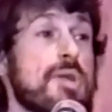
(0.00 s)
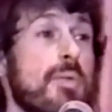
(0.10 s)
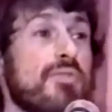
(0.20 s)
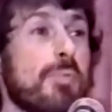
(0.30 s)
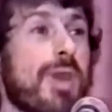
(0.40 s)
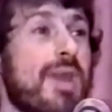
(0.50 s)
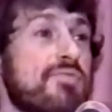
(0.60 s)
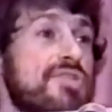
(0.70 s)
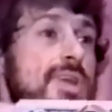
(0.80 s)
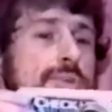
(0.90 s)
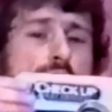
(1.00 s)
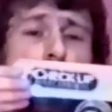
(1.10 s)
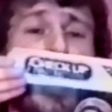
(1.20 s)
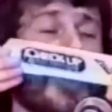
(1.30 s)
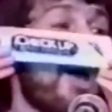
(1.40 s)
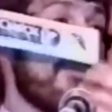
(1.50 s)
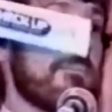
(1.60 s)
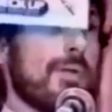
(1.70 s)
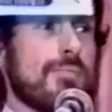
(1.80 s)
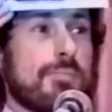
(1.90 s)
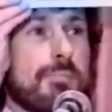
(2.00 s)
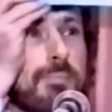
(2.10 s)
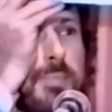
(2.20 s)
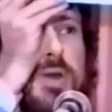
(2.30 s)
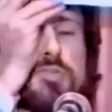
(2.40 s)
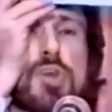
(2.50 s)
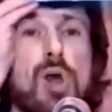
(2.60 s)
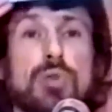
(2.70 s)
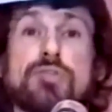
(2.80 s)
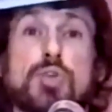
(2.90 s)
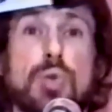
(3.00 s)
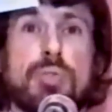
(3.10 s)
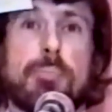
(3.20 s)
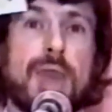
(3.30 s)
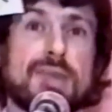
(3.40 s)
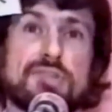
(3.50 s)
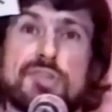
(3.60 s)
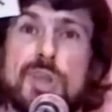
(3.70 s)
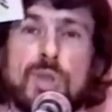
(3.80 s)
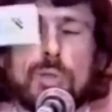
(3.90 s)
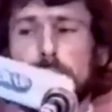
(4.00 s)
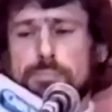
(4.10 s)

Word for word: Some of you may have seen Checkup, adult toothpaste here.